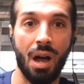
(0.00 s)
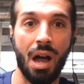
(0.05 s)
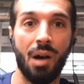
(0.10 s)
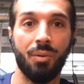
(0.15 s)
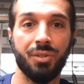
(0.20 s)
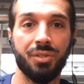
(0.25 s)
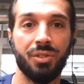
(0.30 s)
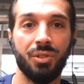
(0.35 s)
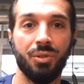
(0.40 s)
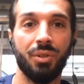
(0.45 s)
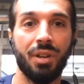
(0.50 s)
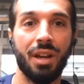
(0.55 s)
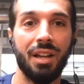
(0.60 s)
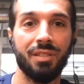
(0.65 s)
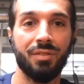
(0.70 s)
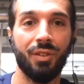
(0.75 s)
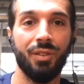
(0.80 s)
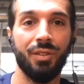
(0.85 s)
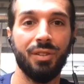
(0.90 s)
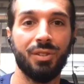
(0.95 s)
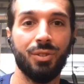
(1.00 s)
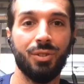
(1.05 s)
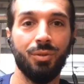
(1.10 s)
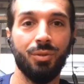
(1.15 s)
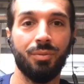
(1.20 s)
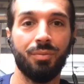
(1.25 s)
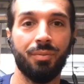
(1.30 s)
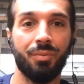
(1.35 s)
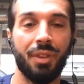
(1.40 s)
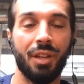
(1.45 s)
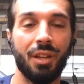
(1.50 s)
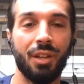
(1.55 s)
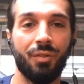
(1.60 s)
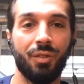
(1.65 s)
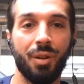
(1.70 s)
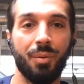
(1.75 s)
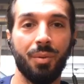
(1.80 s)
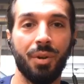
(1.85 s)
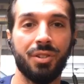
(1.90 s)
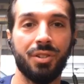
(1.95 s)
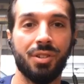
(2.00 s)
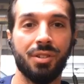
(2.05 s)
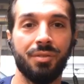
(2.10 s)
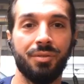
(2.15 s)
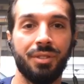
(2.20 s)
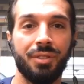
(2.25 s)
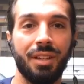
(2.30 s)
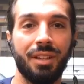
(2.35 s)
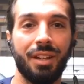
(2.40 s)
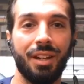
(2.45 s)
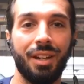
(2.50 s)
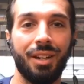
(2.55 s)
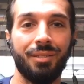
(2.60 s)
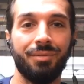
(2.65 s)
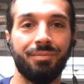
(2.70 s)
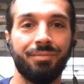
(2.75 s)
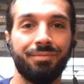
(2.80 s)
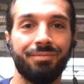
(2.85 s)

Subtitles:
will see you guys very soon. Thank you very much. Take care.